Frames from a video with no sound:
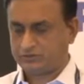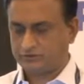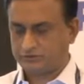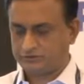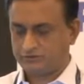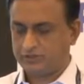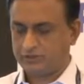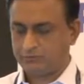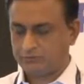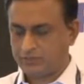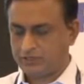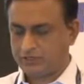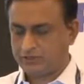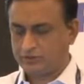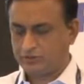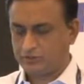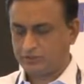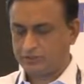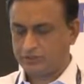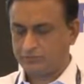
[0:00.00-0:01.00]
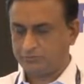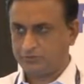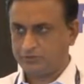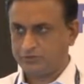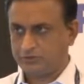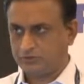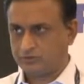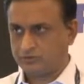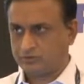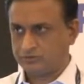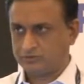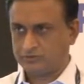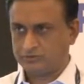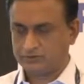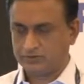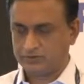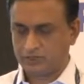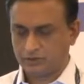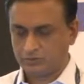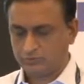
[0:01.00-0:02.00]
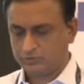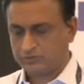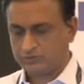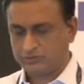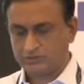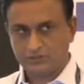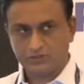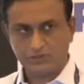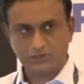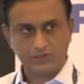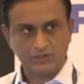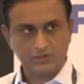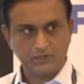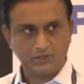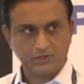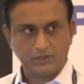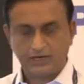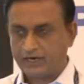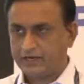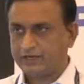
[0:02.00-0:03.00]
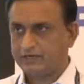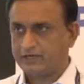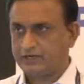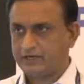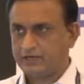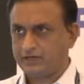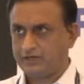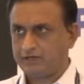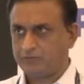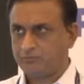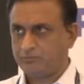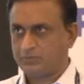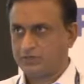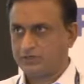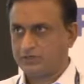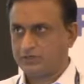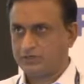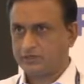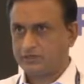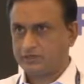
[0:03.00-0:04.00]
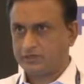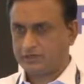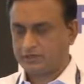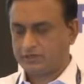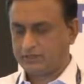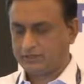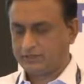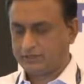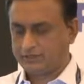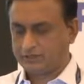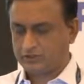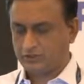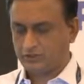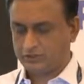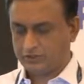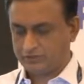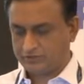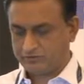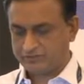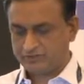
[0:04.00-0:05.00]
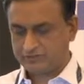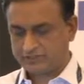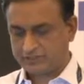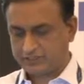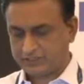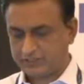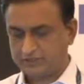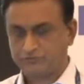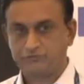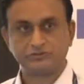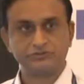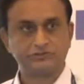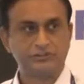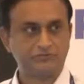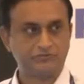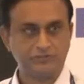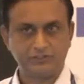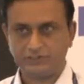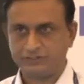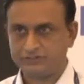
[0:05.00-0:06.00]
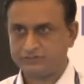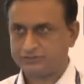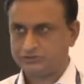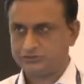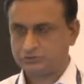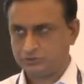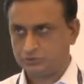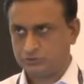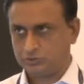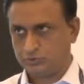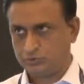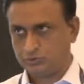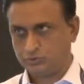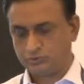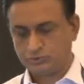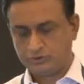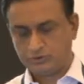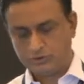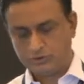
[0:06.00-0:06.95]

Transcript: we had planned to keep it on ground at grade, but later on it was decided for safety reasons to